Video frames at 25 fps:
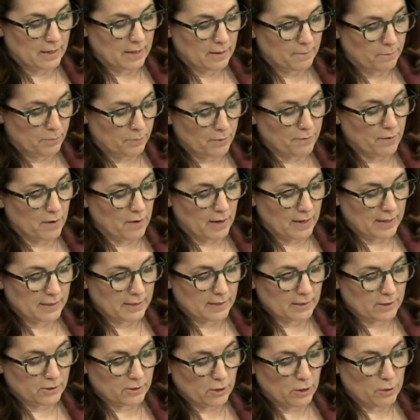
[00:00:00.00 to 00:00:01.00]
provides
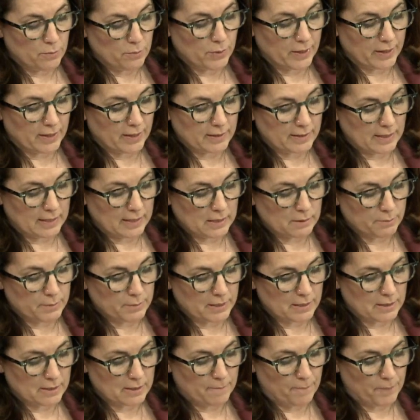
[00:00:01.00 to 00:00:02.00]
a sobering
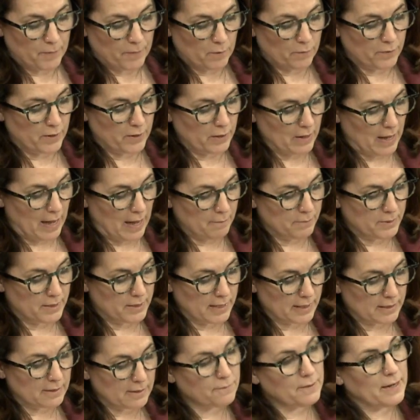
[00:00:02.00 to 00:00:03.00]
assessment of the
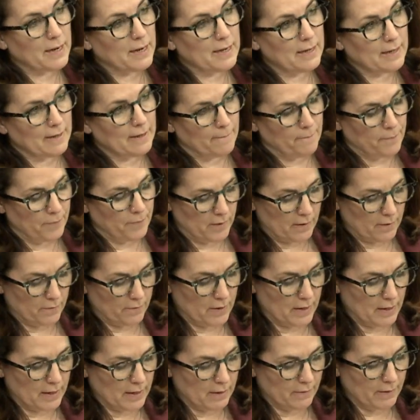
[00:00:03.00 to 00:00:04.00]
abject failure of
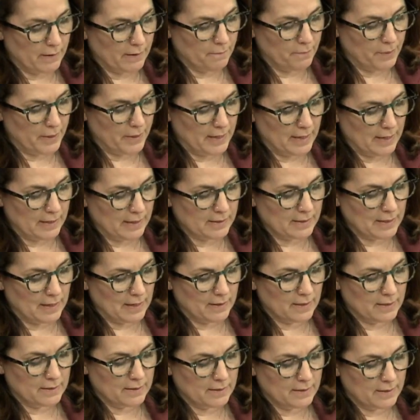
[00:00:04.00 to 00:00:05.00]
the RMPS
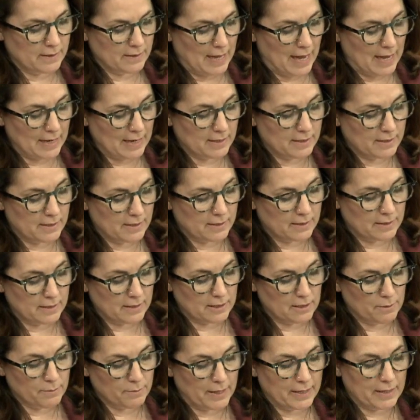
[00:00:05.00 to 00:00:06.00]
and and
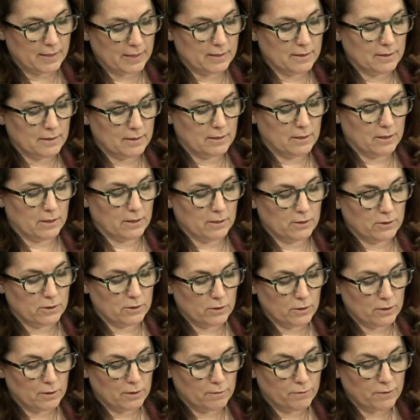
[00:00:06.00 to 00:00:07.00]
decision makers to
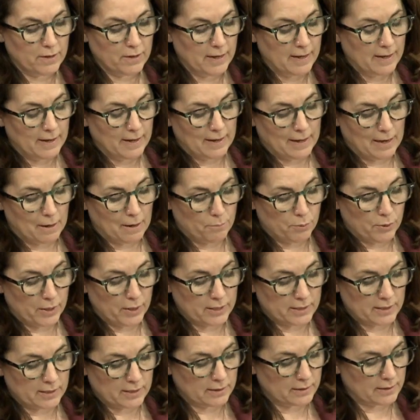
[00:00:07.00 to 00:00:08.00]
conserve our
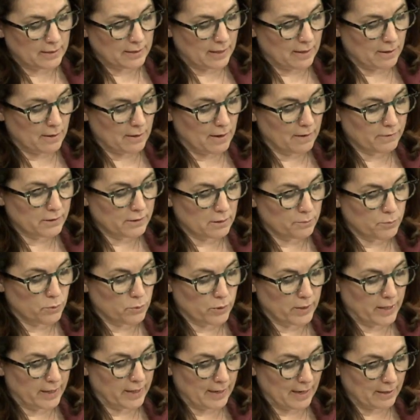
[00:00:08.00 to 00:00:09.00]
precious and
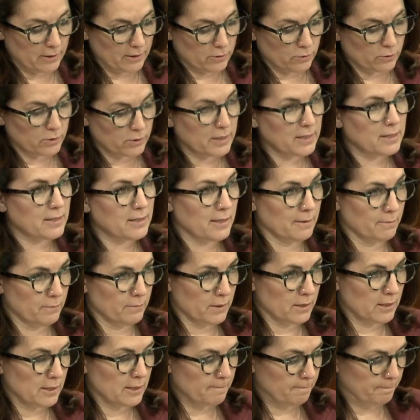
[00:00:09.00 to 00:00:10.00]
life-supporting natural
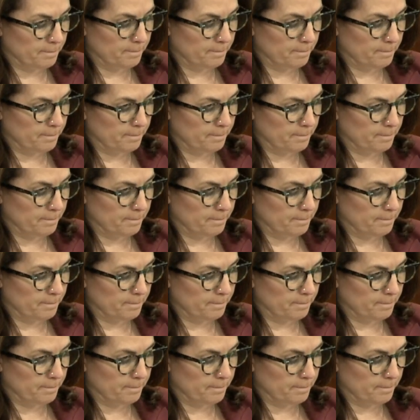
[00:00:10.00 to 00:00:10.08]
systems.